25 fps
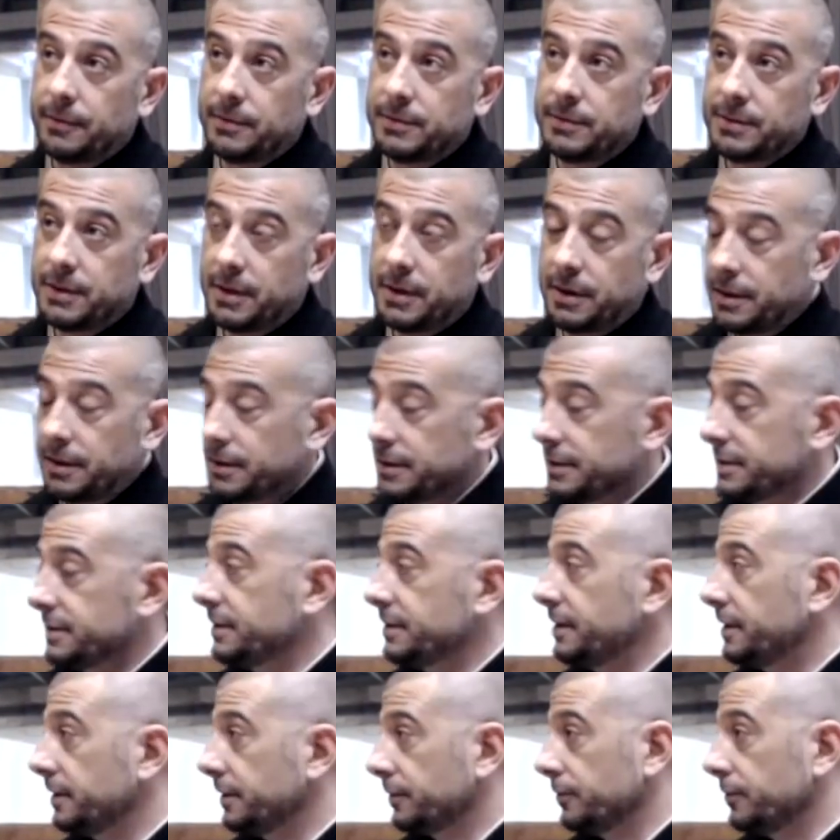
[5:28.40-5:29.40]
started a
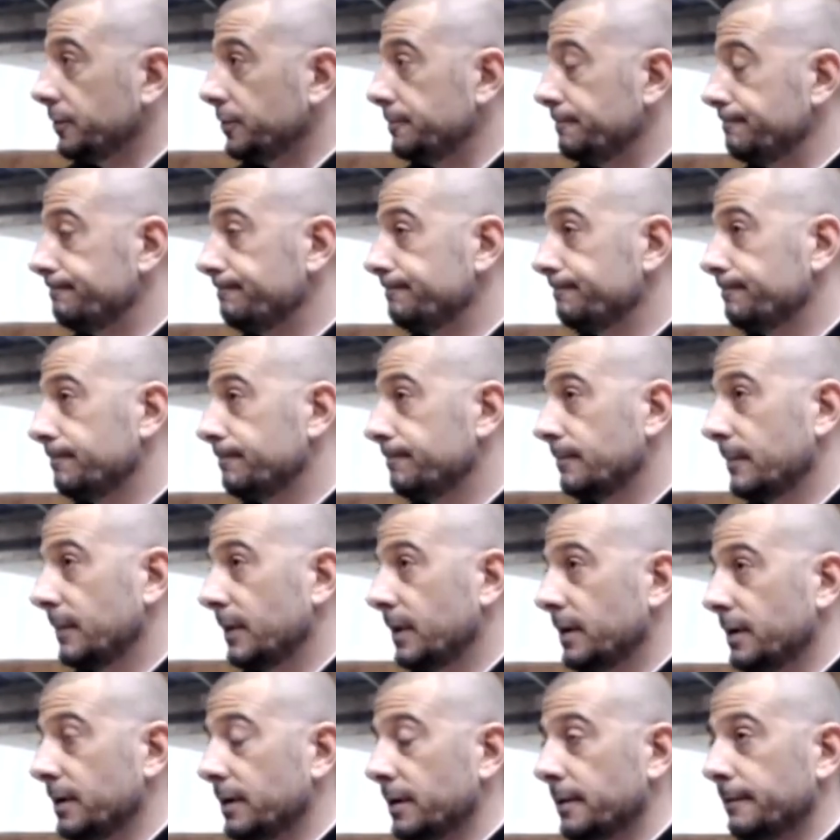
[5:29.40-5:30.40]
sitting group.
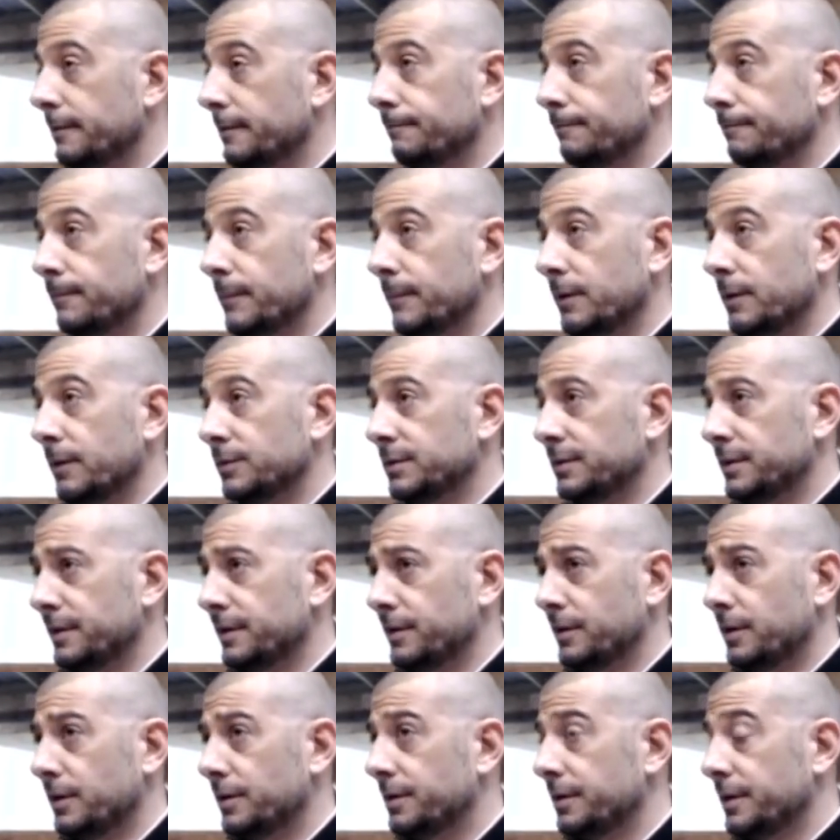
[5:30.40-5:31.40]
It was in a
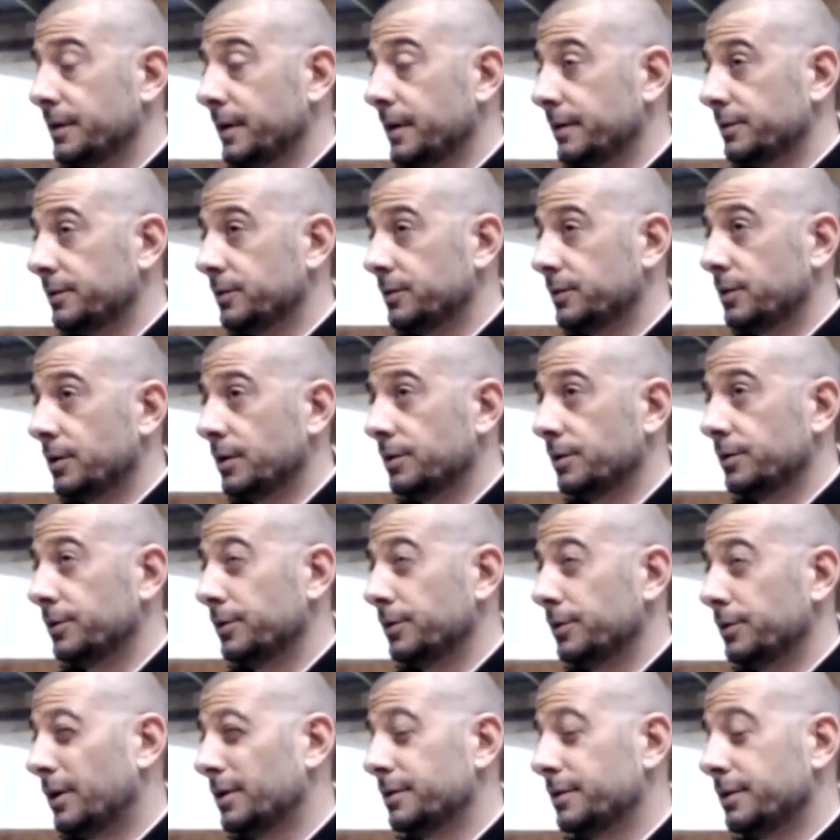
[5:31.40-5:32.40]

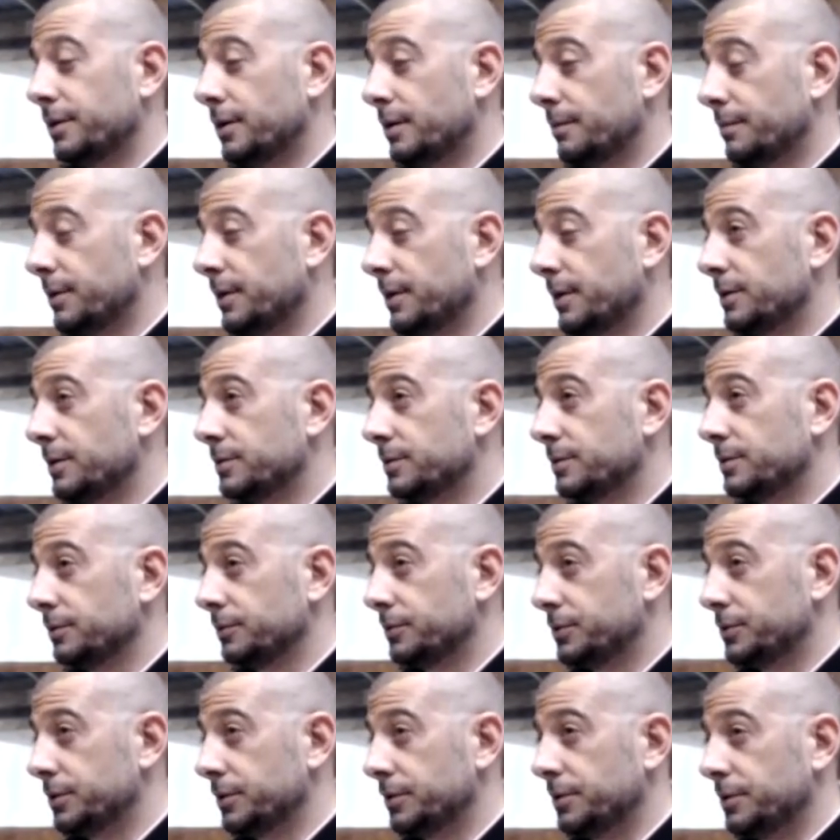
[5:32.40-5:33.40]

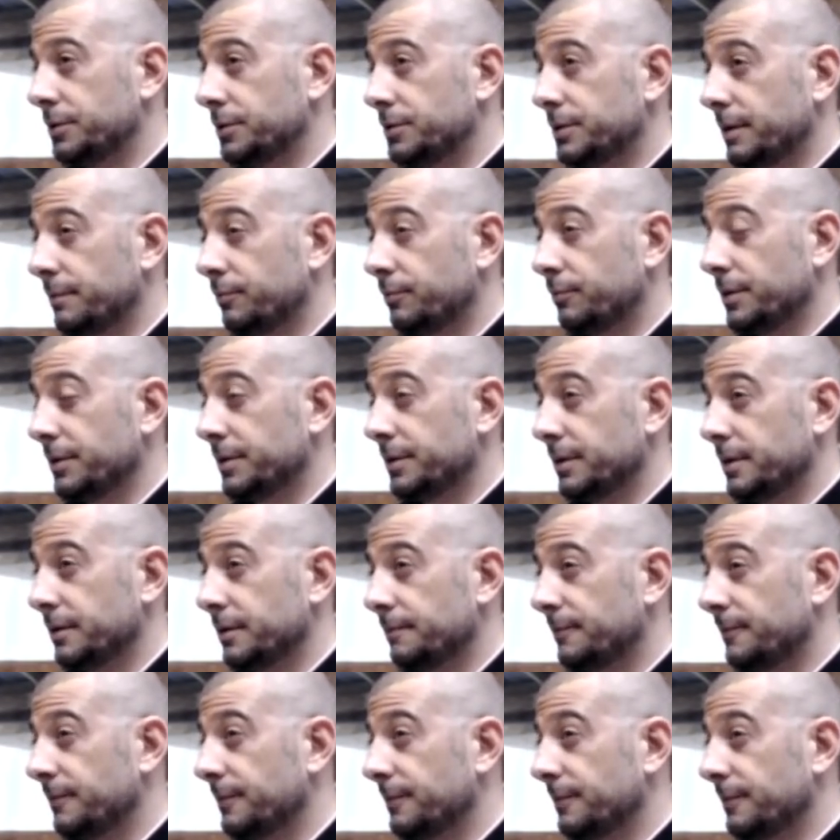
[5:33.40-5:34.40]
non-denominational church. I printed
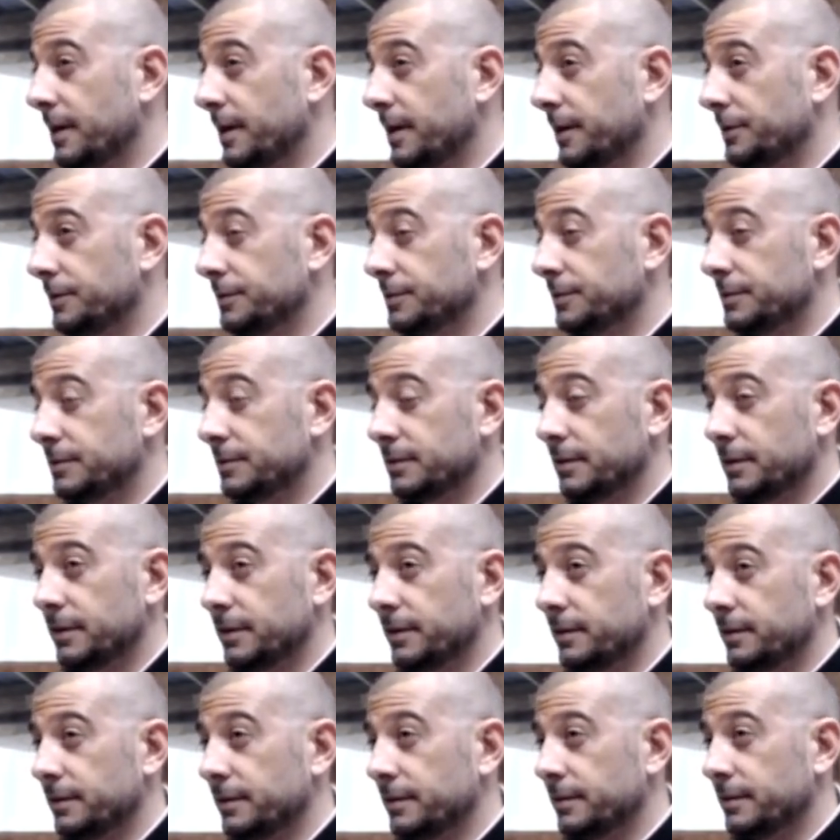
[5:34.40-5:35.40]
up flyers
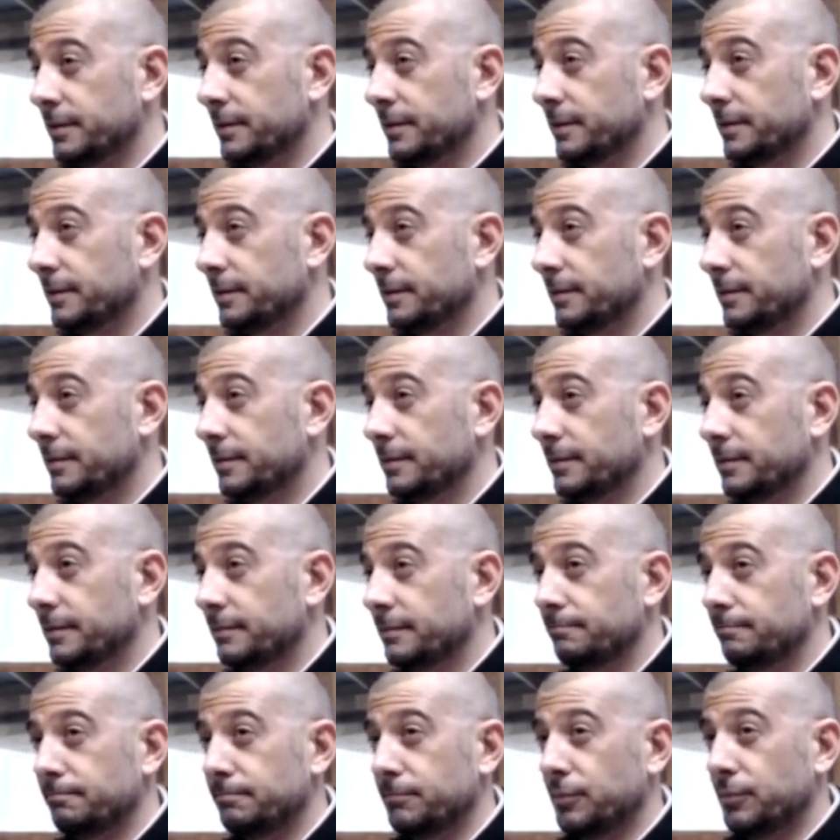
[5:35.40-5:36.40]
and
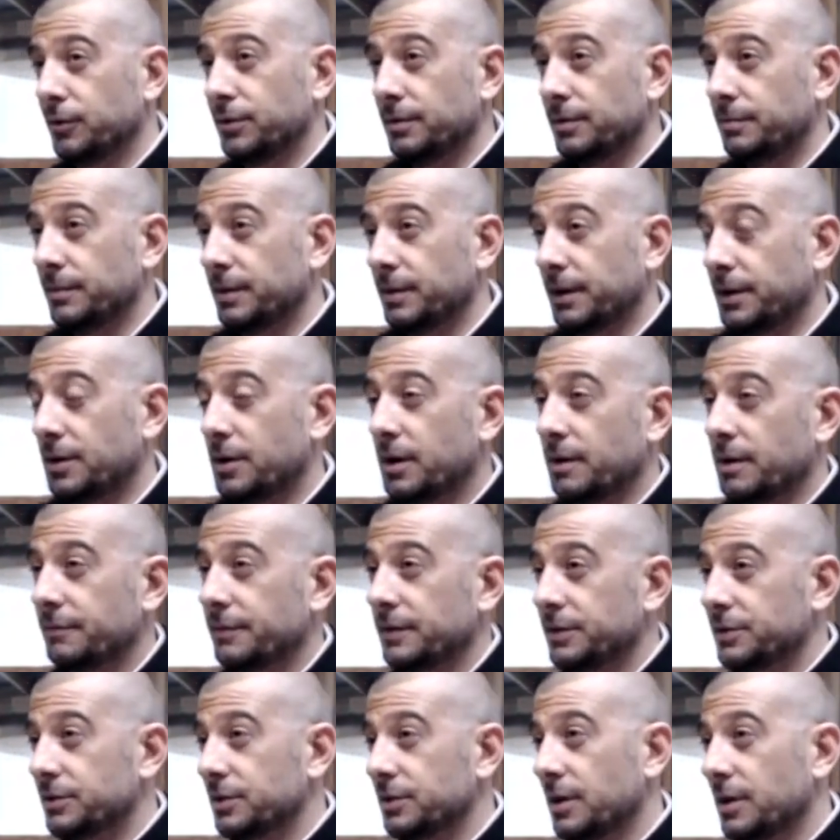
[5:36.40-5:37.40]
put them in
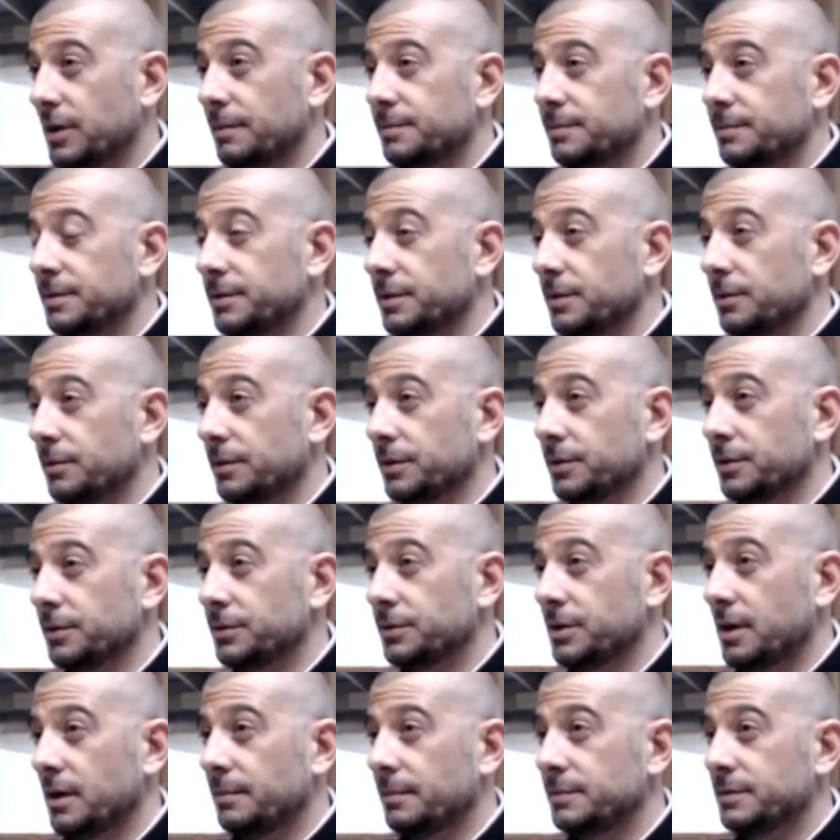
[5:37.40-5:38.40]
coffee shops and yoga
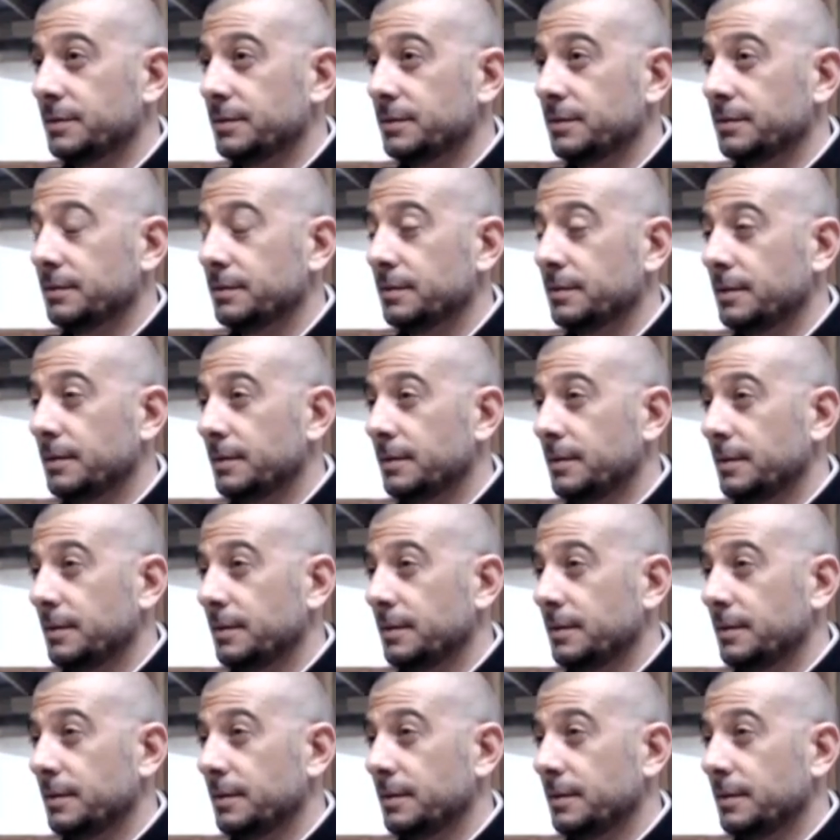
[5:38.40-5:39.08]
shops, and